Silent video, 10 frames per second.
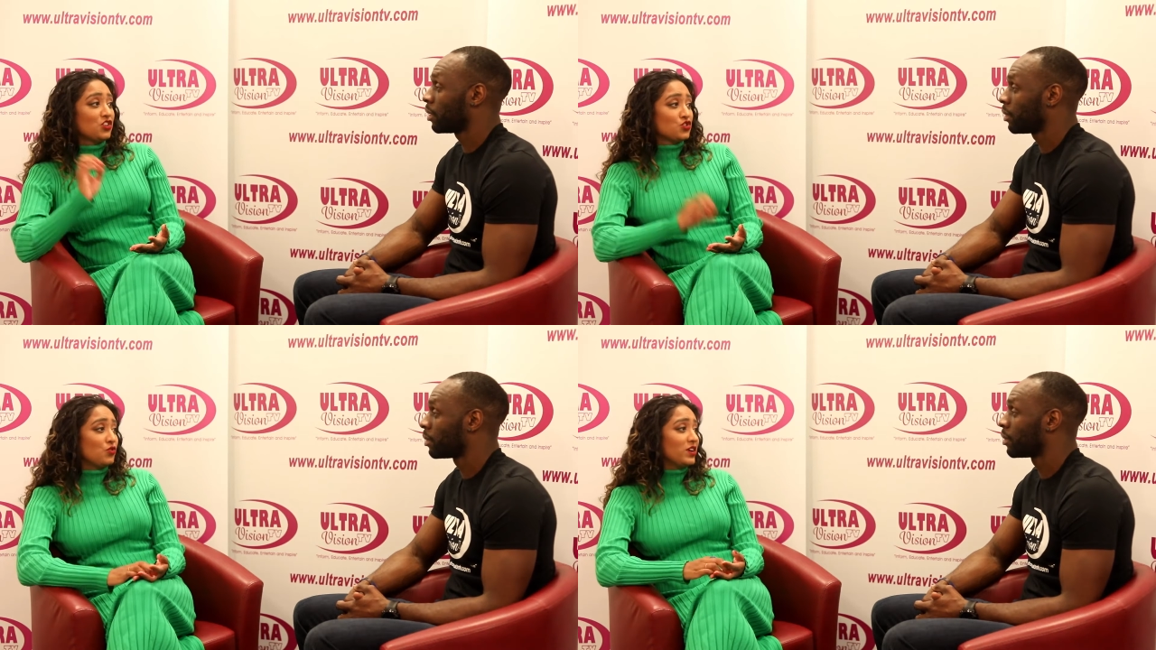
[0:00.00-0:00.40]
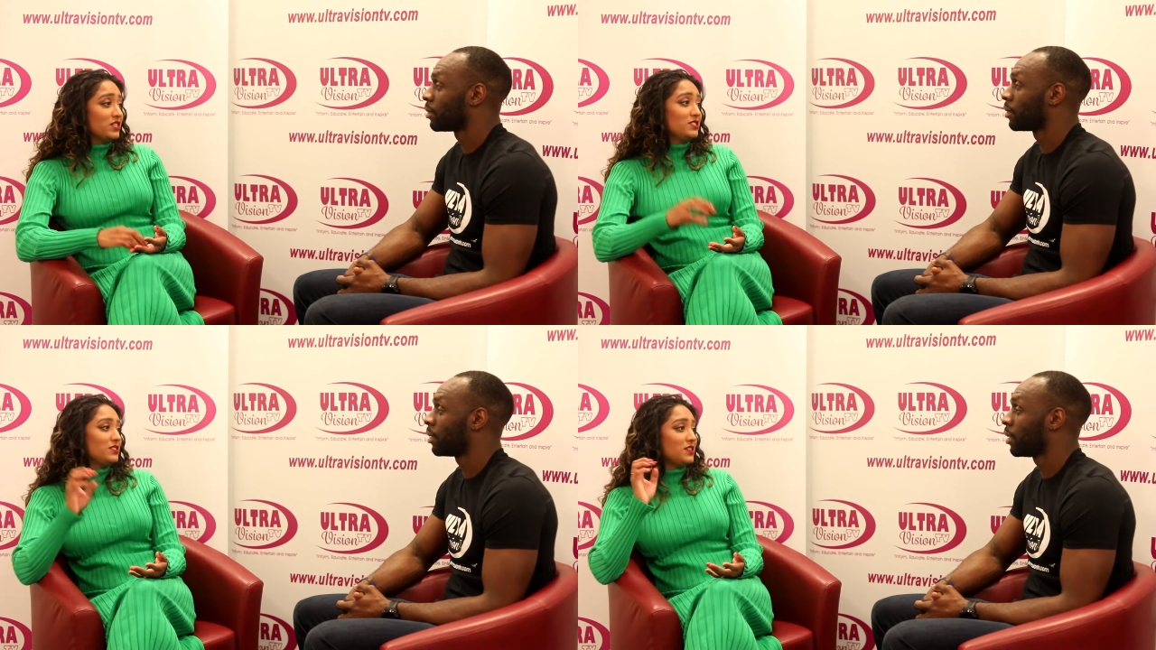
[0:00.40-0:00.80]

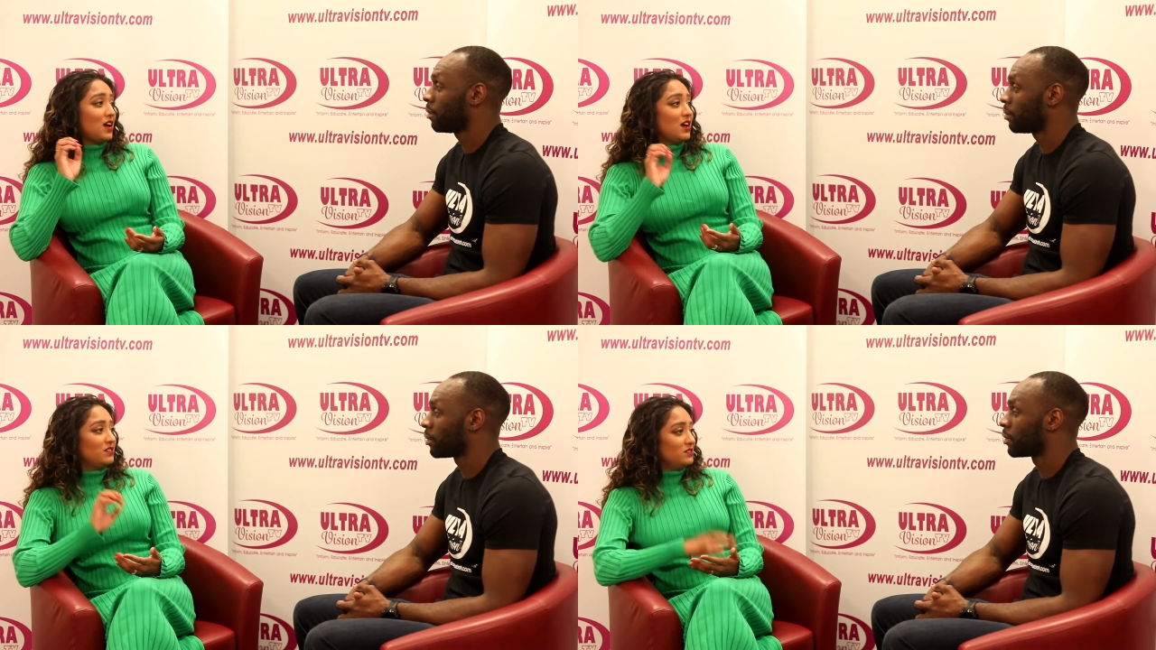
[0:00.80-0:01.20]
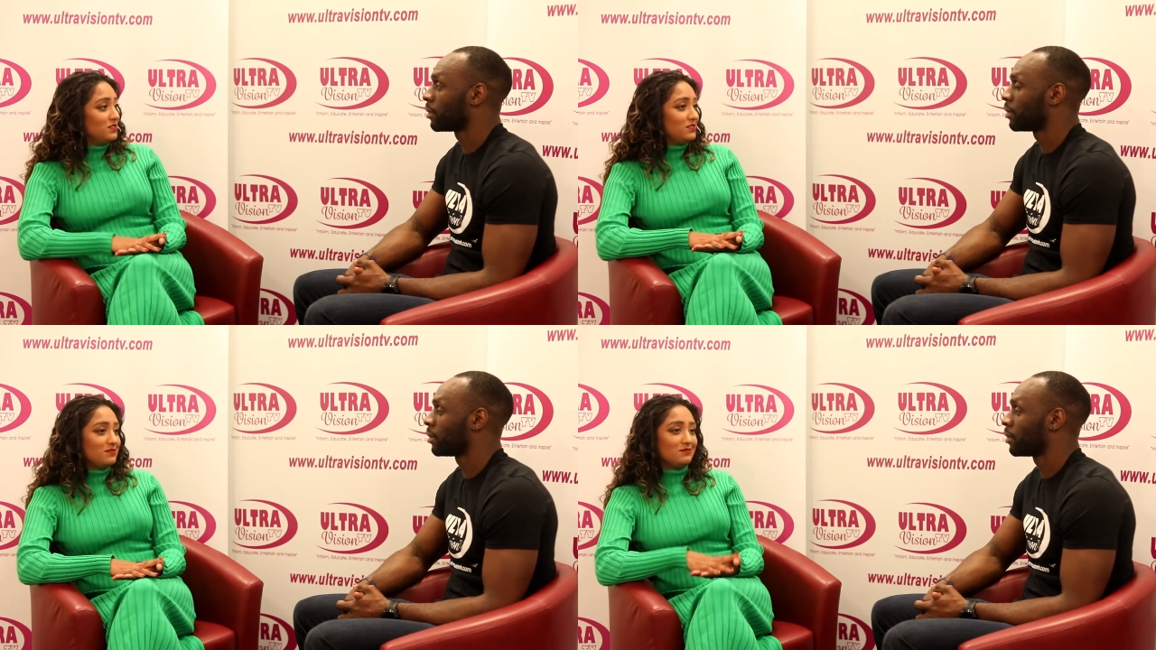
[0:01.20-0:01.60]
Speaker 1: Choice, yeah.
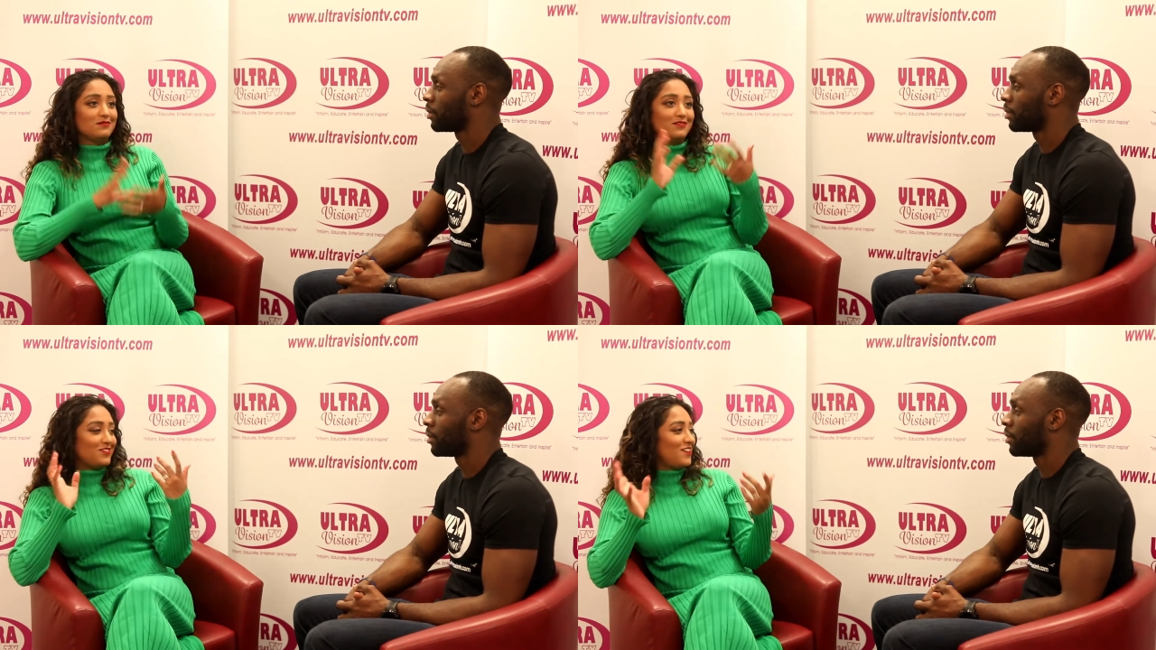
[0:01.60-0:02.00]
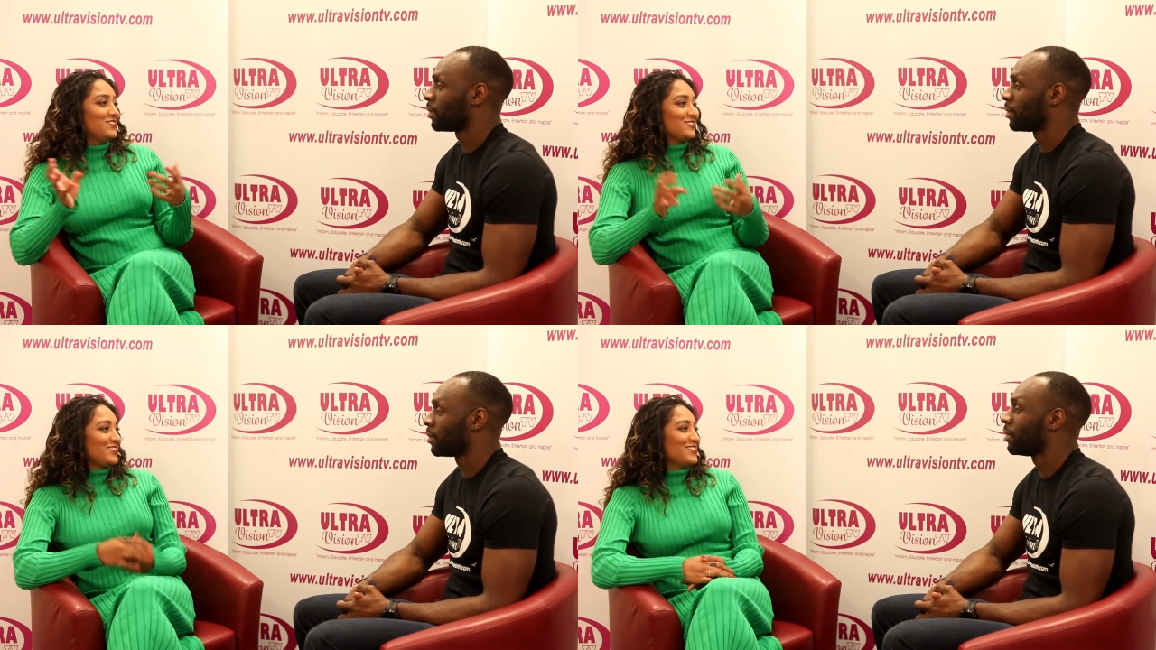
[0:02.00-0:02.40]
and
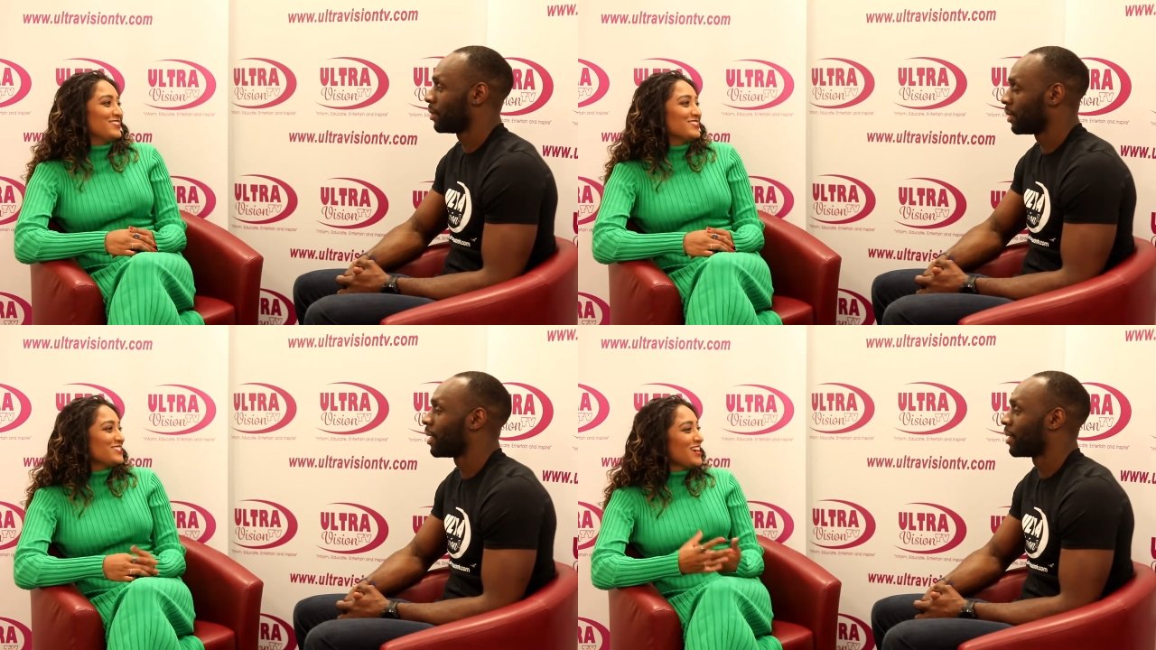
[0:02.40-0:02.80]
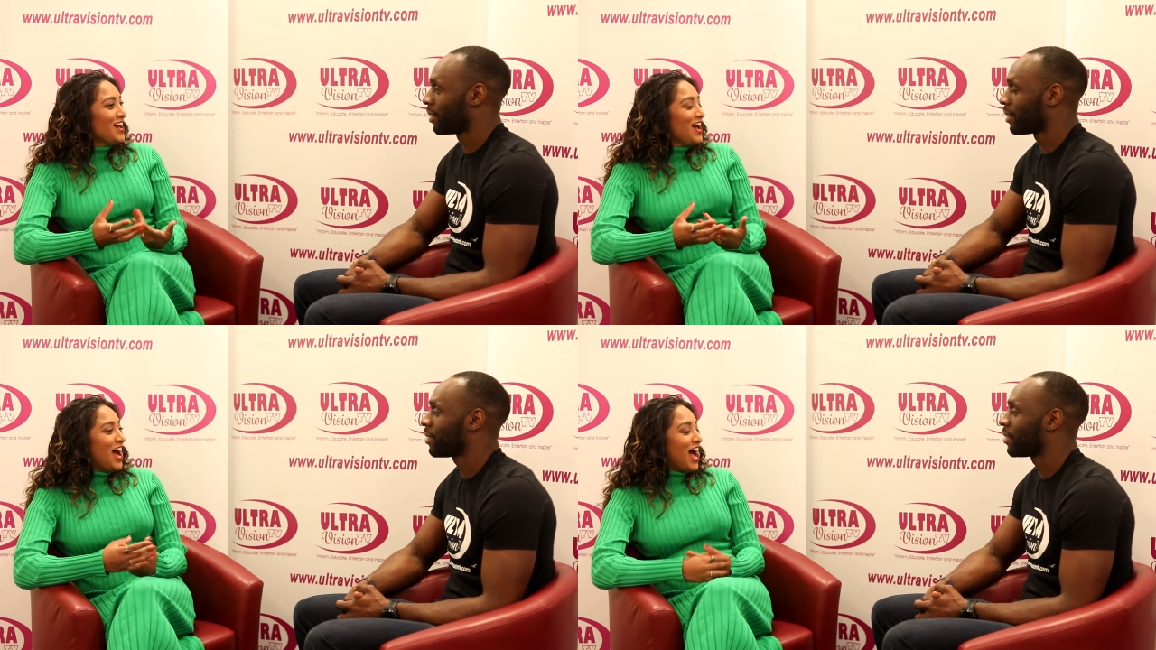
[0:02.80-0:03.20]
various others. Yeah, yeah,